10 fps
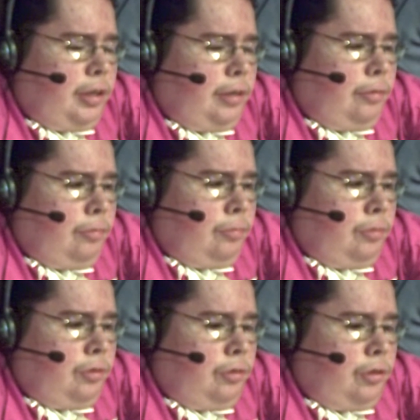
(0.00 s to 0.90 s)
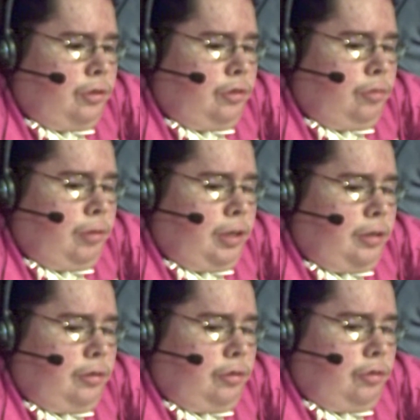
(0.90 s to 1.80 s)
out? So let's go back
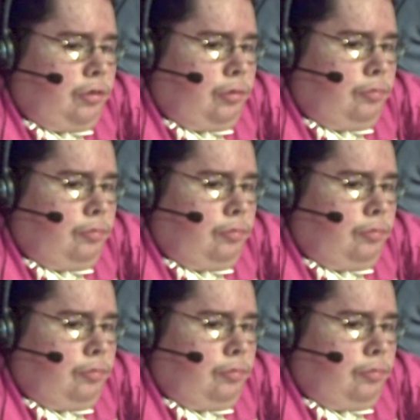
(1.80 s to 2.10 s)
to the show.